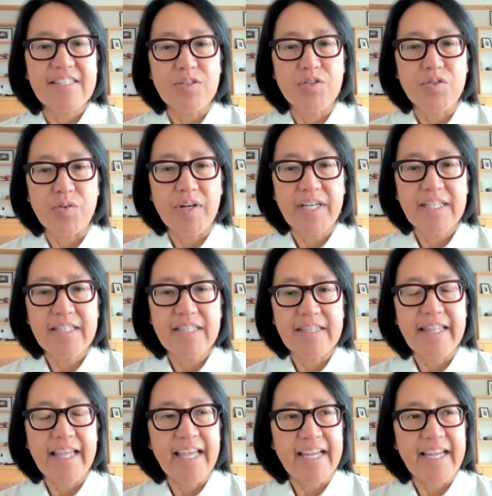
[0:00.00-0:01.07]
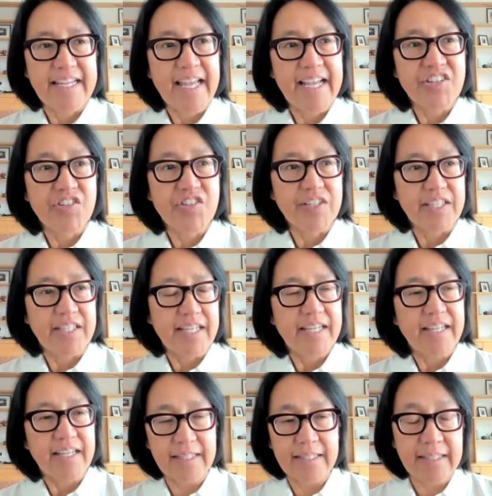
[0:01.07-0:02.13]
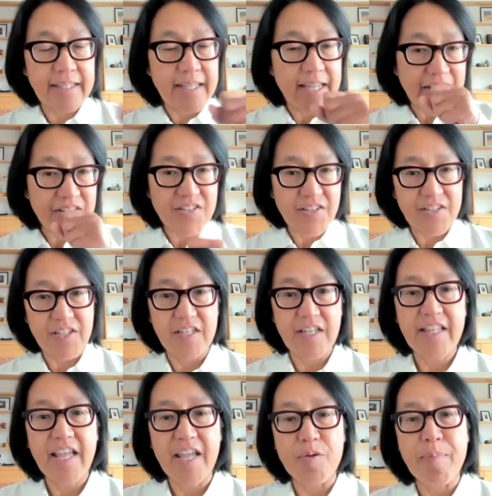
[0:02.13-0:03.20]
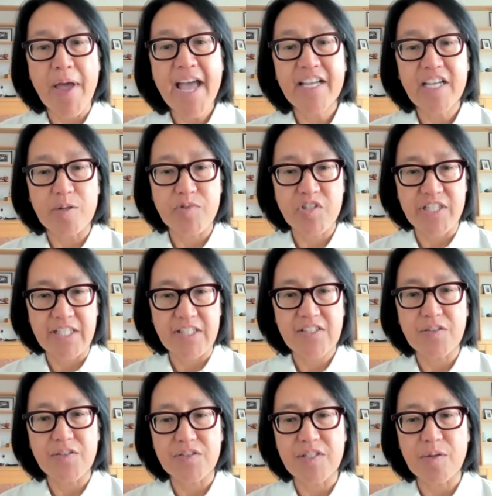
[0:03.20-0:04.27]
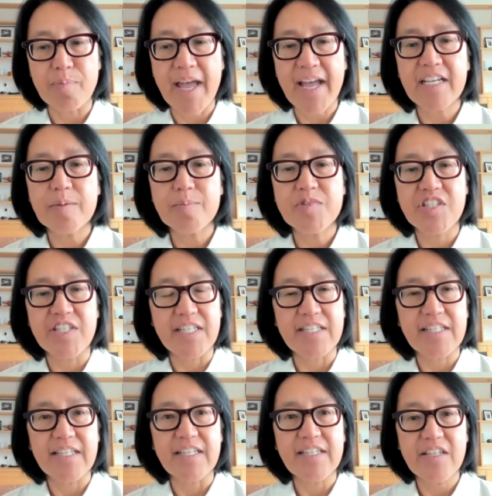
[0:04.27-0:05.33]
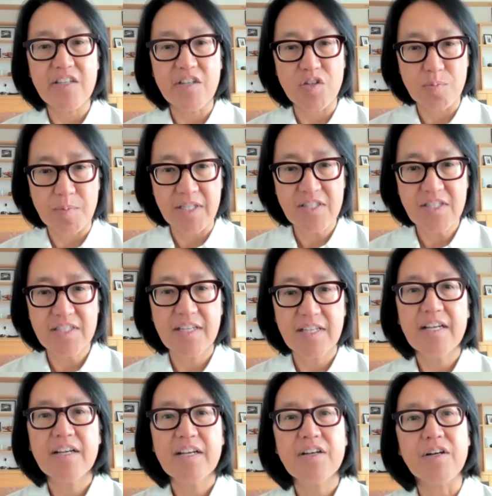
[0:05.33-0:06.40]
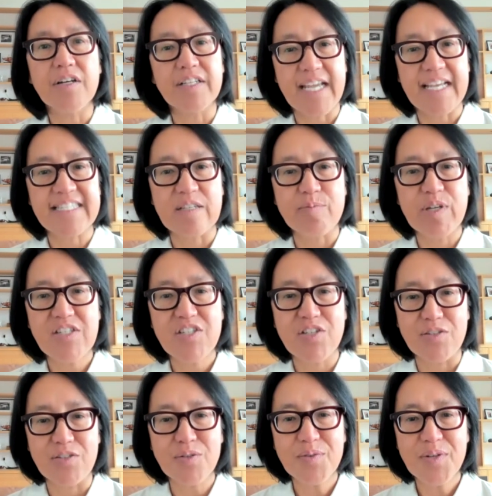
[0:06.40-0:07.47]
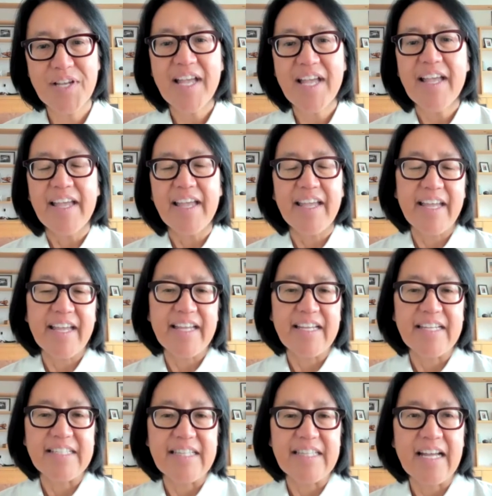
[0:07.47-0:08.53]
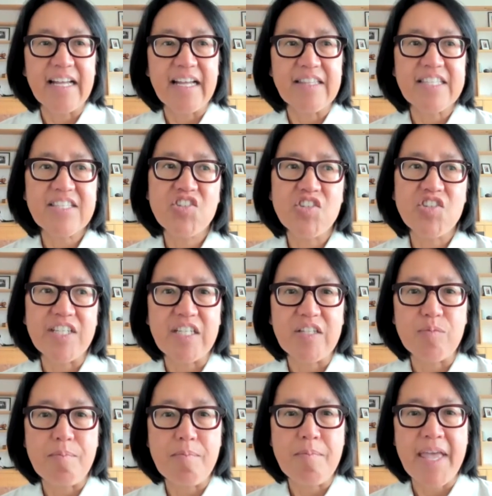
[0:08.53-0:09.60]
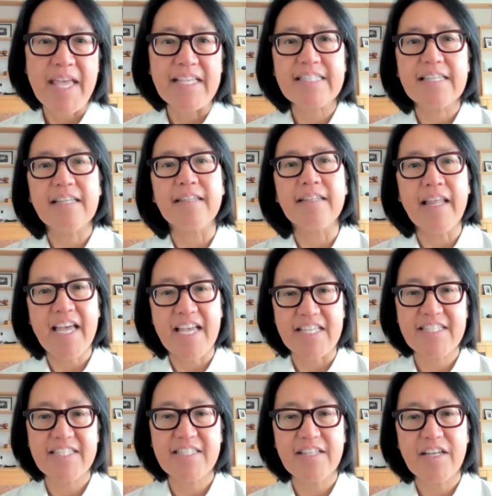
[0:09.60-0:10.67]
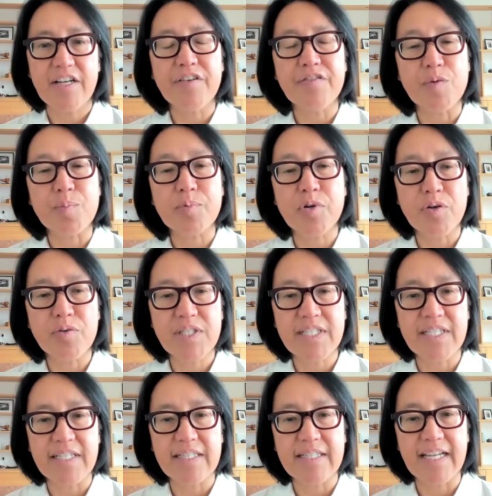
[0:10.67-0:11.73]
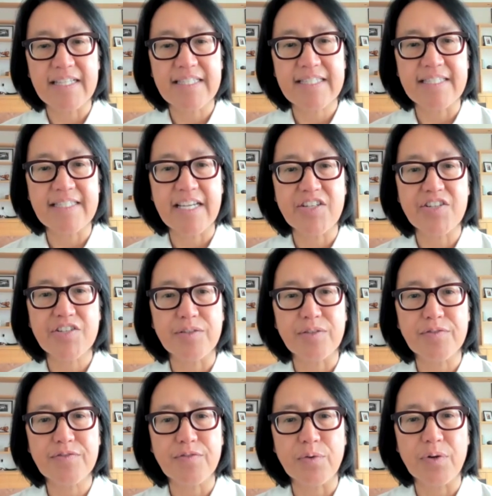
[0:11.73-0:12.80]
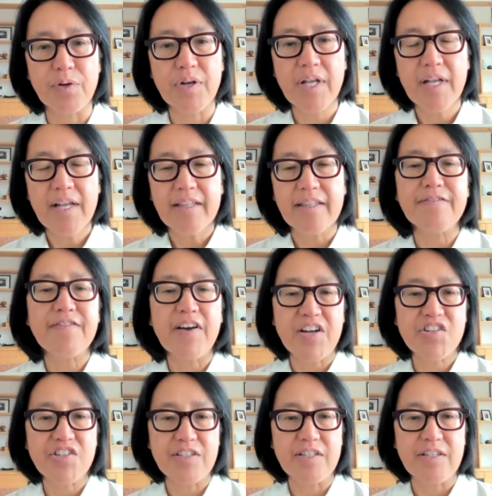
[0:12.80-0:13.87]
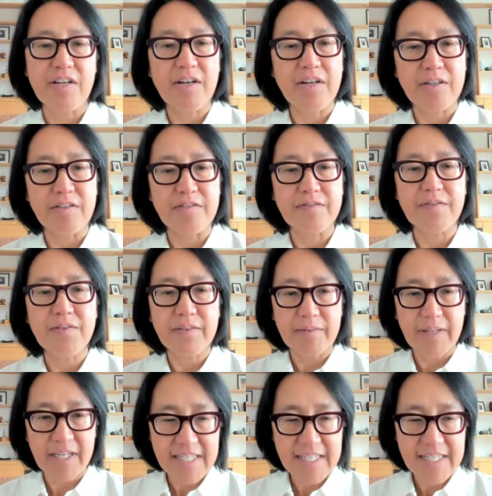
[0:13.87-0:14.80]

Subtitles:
It's a drug that actually acts on a backup gene. So there's a backup gene in humans called SMN2, and this gene makes less of the protein that's essential for the function of,